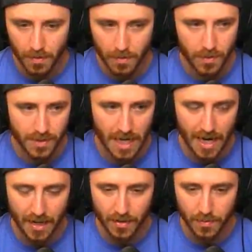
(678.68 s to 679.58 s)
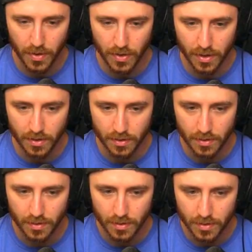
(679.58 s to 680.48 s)
This guy in the building
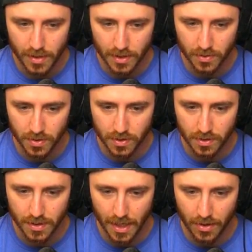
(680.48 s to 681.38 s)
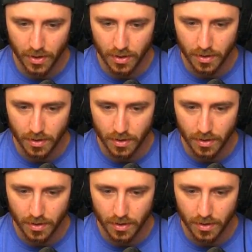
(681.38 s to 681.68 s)
next to us, Dander.